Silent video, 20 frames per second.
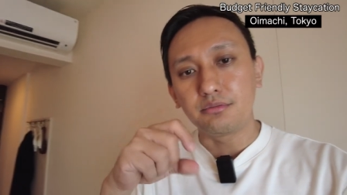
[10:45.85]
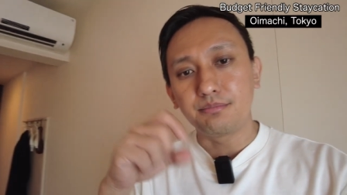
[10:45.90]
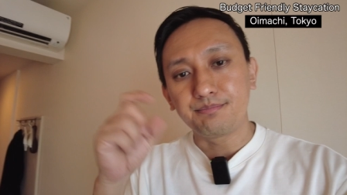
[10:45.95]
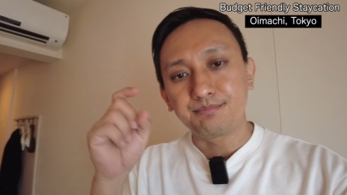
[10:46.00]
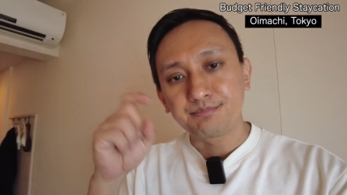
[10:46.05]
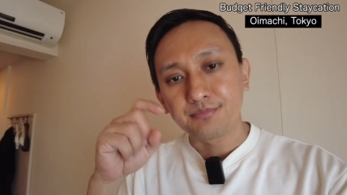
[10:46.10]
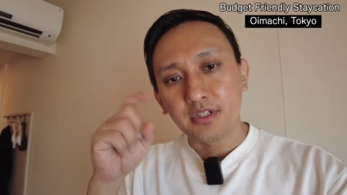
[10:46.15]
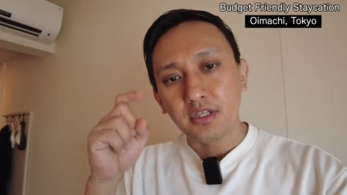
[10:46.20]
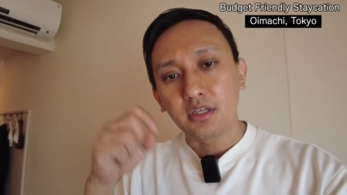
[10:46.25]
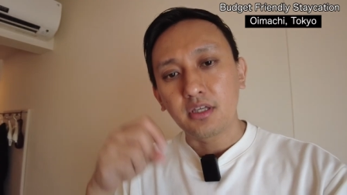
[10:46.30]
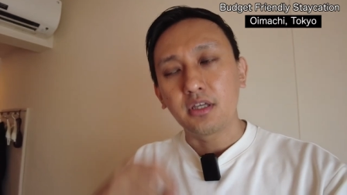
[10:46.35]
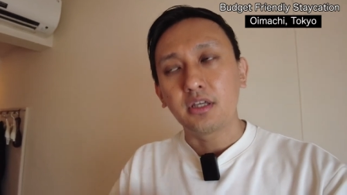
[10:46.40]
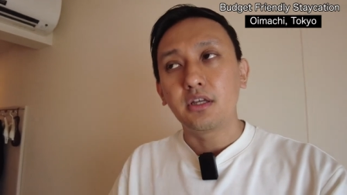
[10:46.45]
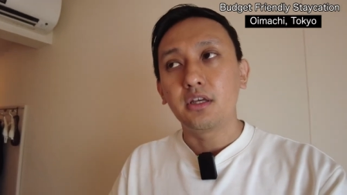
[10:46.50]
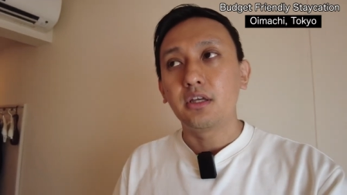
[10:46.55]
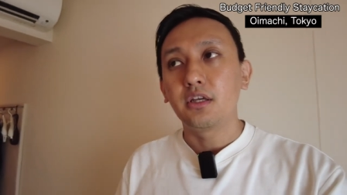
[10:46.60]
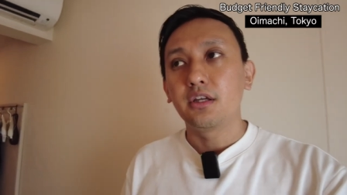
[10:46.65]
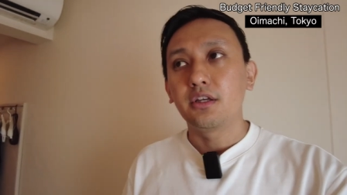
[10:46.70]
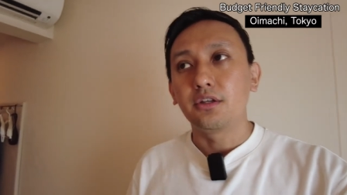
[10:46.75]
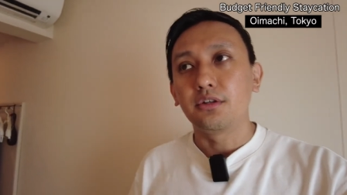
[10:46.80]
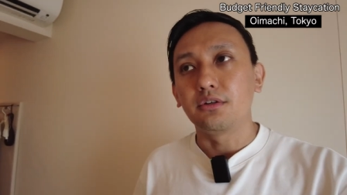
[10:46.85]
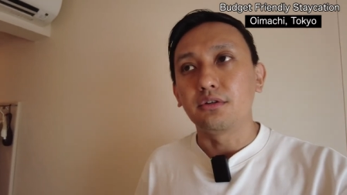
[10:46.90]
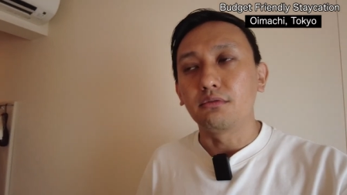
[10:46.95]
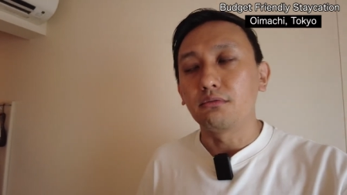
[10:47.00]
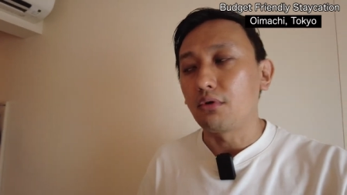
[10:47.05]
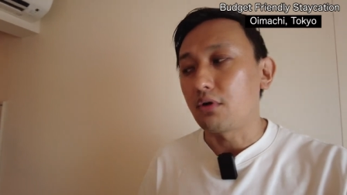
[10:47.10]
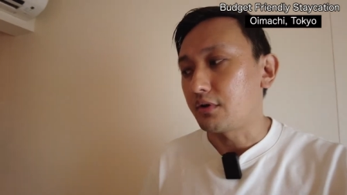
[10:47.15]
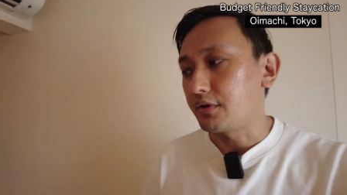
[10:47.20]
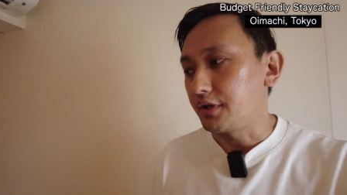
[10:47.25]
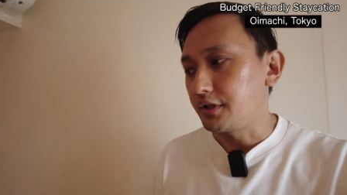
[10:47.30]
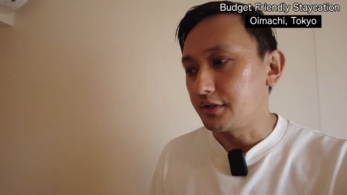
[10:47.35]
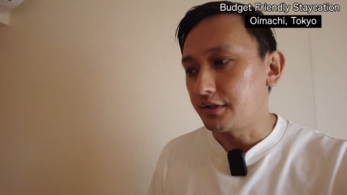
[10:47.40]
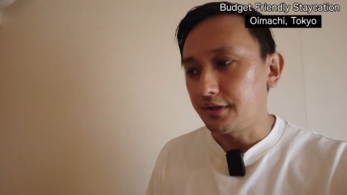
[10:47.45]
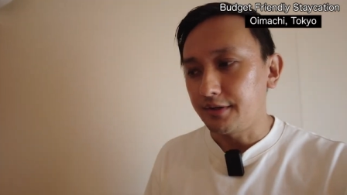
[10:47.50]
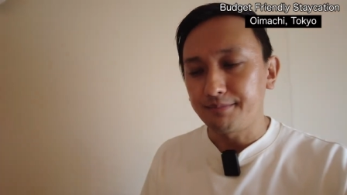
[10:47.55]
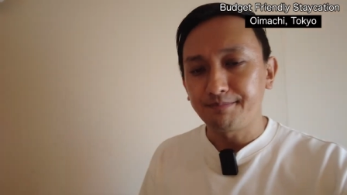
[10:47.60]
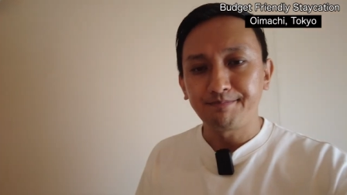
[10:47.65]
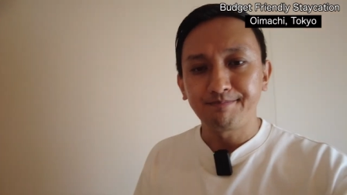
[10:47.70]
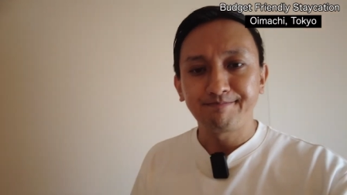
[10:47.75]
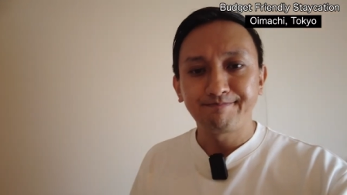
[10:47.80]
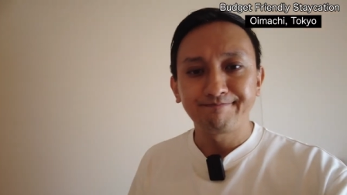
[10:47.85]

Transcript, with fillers: you rock it.